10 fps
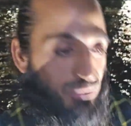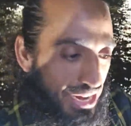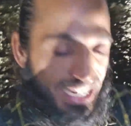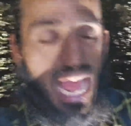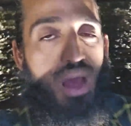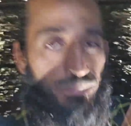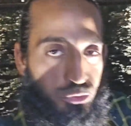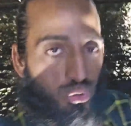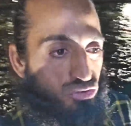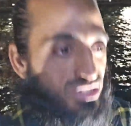Right now,
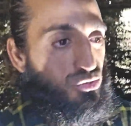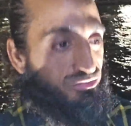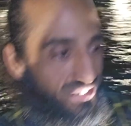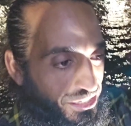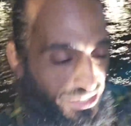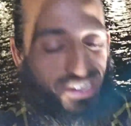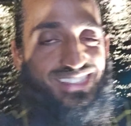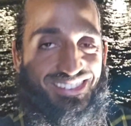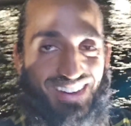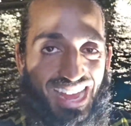I'm choosing to feel
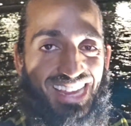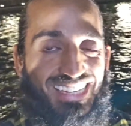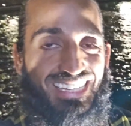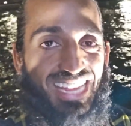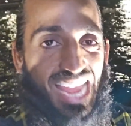good, right?